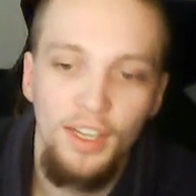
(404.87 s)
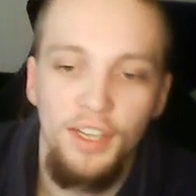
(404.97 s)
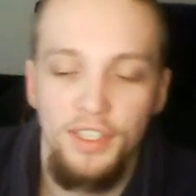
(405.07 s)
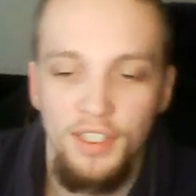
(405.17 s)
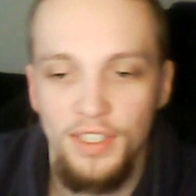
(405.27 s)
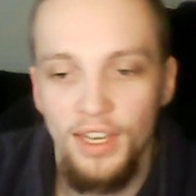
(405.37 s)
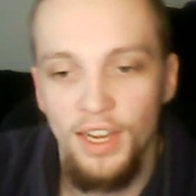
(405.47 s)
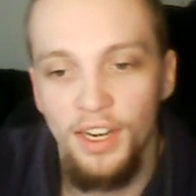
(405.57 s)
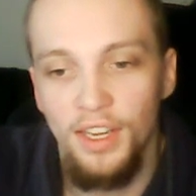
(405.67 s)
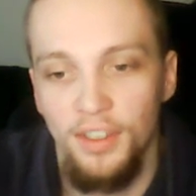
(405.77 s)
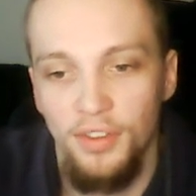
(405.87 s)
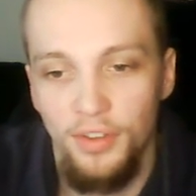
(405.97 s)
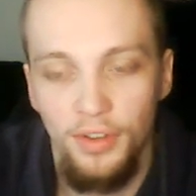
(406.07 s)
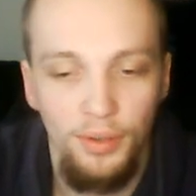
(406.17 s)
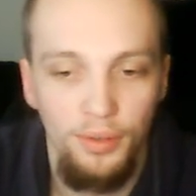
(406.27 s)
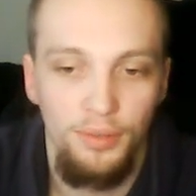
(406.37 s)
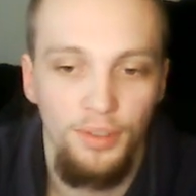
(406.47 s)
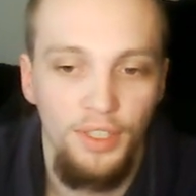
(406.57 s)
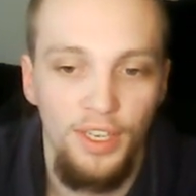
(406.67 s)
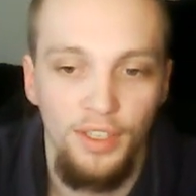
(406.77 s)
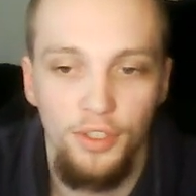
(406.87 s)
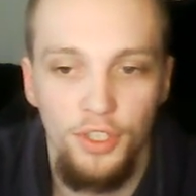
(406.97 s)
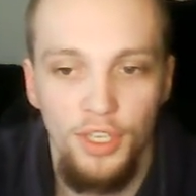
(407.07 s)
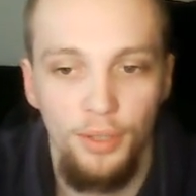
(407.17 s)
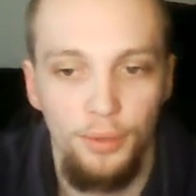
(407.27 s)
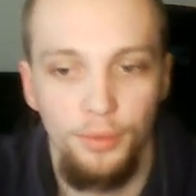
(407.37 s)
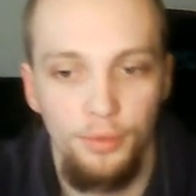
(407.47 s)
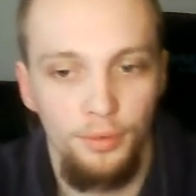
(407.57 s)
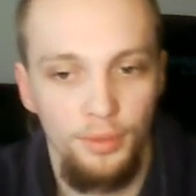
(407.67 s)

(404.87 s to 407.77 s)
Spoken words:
Tistandi. So yeah, shadow,